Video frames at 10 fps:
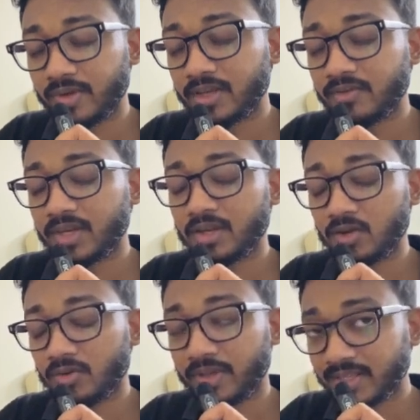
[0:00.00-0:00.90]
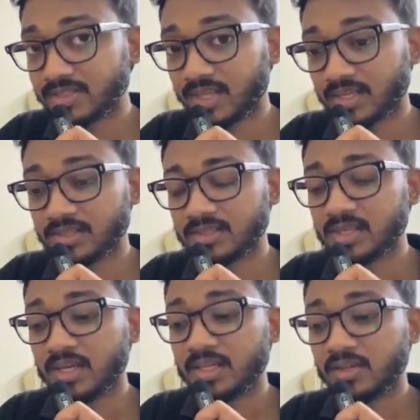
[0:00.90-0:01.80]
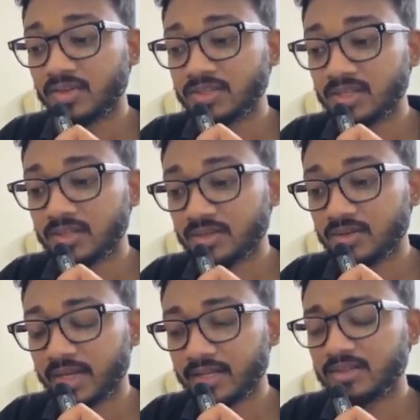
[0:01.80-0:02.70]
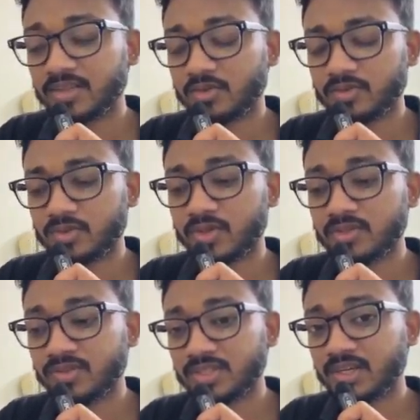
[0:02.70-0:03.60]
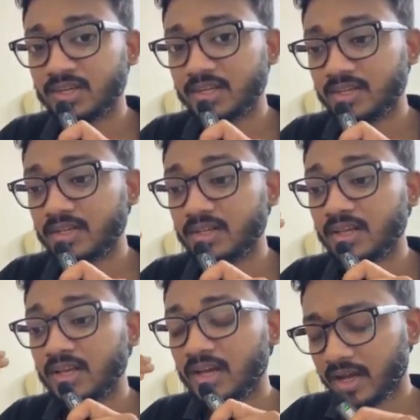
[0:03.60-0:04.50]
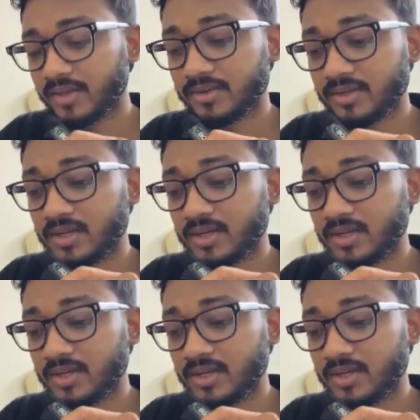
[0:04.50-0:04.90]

giving a lot of exercises, these are the another set of students which are a little higher